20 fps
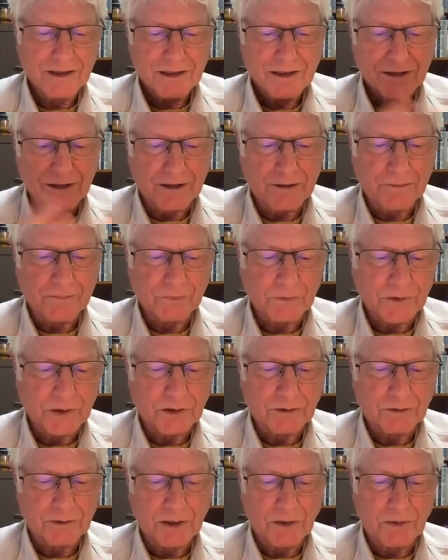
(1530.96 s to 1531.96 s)
um,
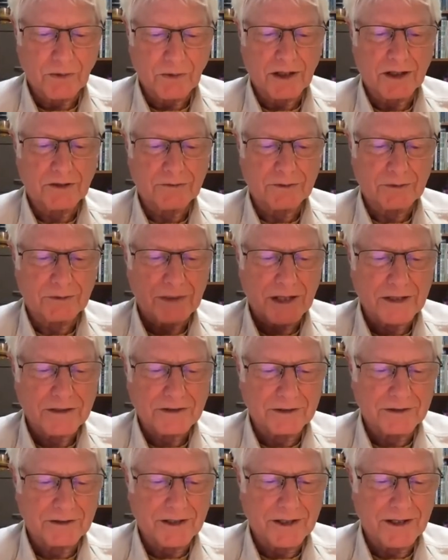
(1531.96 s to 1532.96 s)
are required for
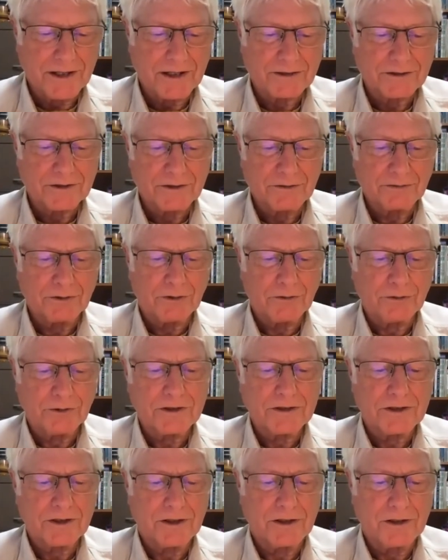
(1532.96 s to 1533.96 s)
matching the hatch. If you're
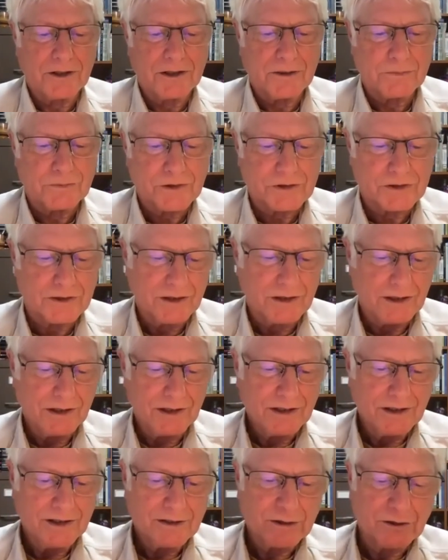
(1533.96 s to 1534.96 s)
fishing nymphs,
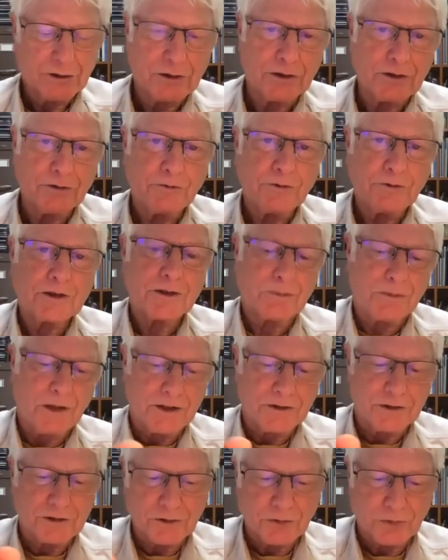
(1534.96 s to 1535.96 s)
learn to fish them
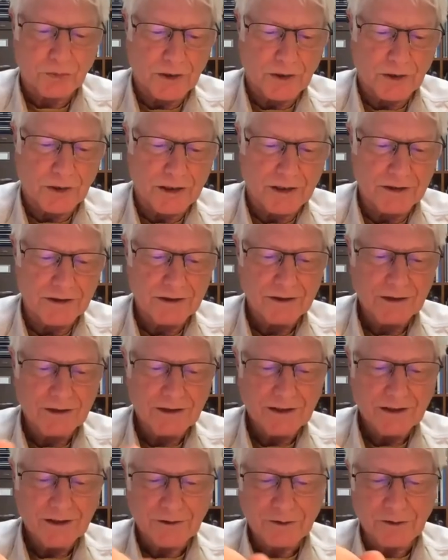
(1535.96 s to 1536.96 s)
on the swing,
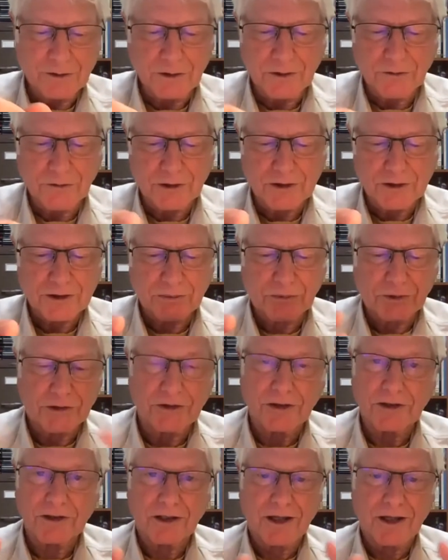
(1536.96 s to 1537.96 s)
learn to fish them with
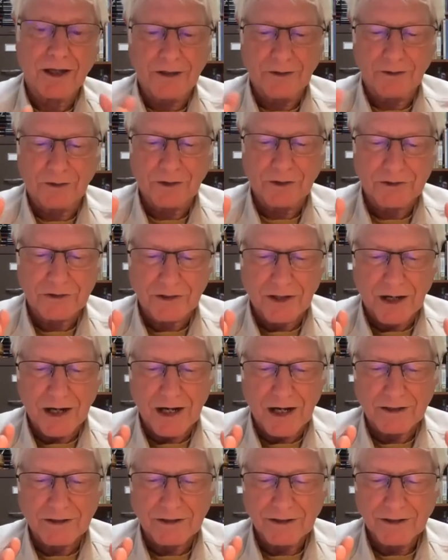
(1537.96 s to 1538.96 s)
indicator and
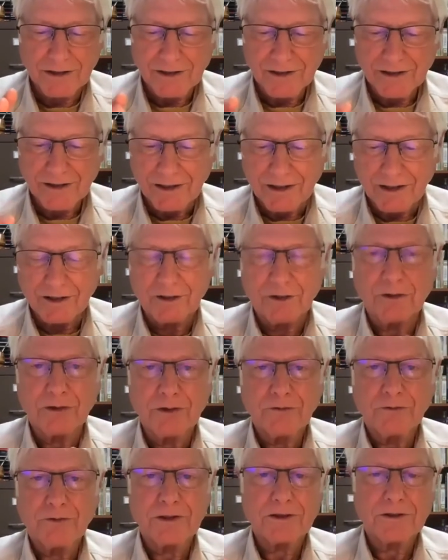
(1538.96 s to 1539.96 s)
shot, I learned
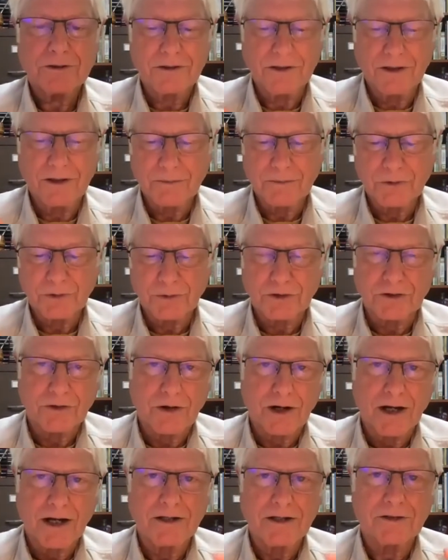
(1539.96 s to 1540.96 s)
to fish nymphs with
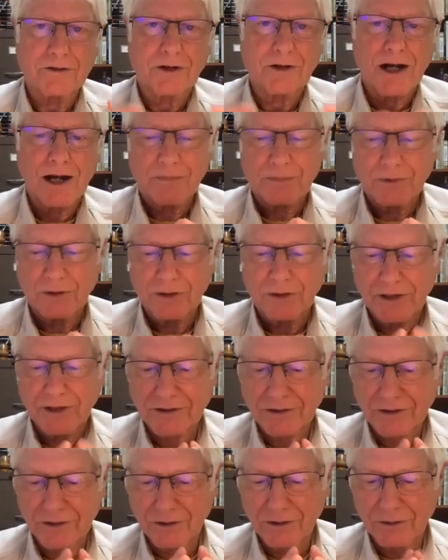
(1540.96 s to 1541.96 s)
dry and dropper.
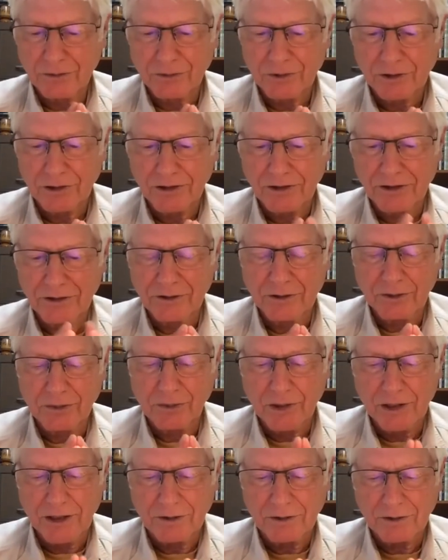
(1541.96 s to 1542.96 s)
That's a really good
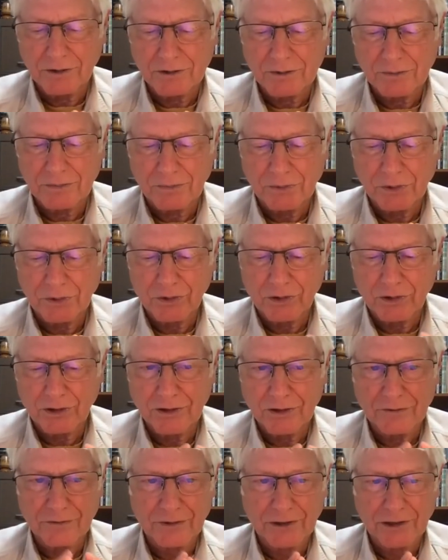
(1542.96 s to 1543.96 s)
way to explore
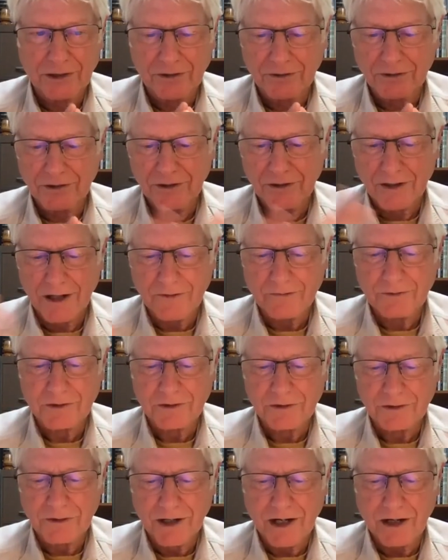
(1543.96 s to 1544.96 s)
and figure. It
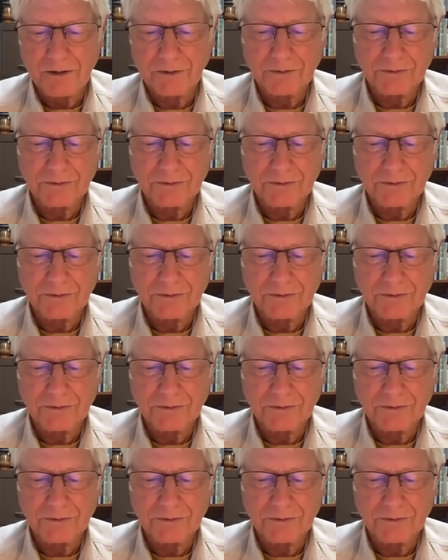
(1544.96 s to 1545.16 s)
offers trout